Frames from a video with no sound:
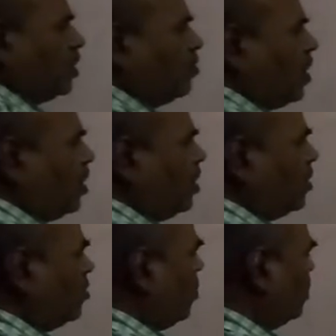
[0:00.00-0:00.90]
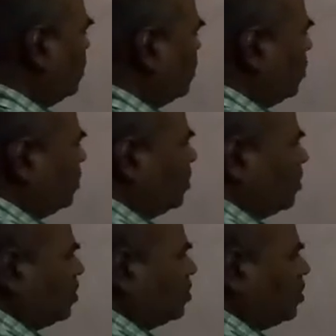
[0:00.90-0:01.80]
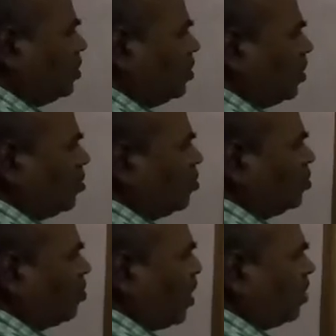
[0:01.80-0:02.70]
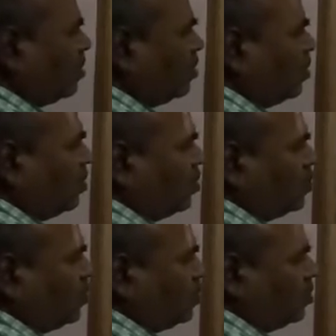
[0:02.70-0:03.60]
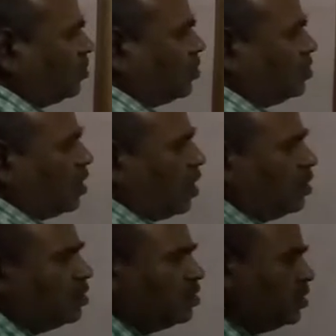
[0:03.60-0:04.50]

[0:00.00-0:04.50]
xi be analytic function in the region enclosed by C such that the